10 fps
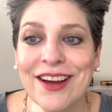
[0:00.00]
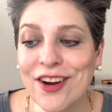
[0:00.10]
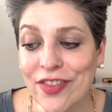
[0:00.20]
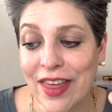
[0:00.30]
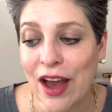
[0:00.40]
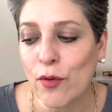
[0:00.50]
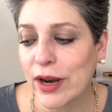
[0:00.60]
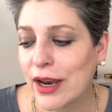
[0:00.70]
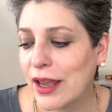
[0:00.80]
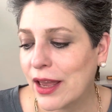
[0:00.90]
on that
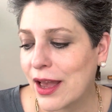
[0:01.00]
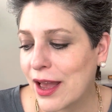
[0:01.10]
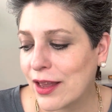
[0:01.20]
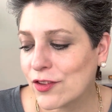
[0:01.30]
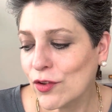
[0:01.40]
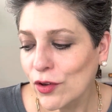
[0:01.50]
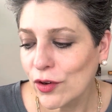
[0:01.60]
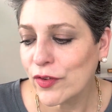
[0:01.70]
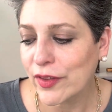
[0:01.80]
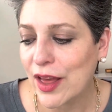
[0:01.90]
one. So
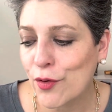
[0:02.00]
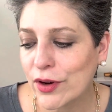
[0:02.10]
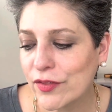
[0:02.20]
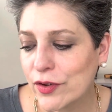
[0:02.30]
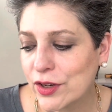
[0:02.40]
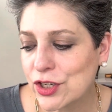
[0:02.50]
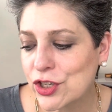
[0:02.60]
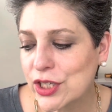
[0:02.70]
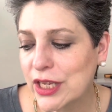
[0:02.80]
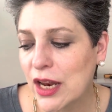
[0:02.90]
look for that one if you're
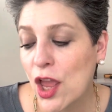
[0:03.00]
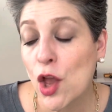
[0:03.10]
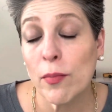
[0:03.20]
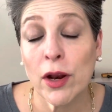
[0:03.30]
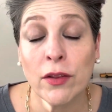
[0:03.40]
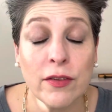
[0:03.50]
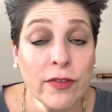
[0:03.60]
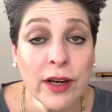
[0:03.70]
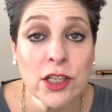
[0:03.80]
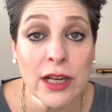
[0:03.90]
interested. But on the
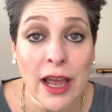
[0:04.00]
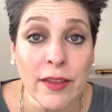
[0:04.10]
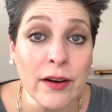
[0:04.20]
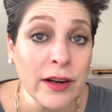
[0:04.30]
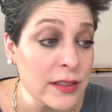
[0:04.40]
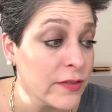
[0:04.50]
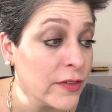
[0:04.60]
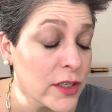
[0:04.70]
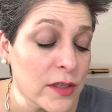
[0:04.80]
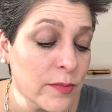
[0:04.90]
French leather as a
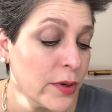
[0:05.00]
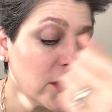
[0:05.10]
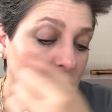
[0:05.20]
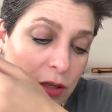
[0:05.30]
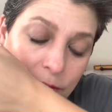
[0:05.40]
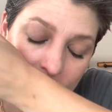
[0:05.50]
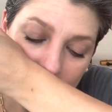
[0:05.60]
first impression,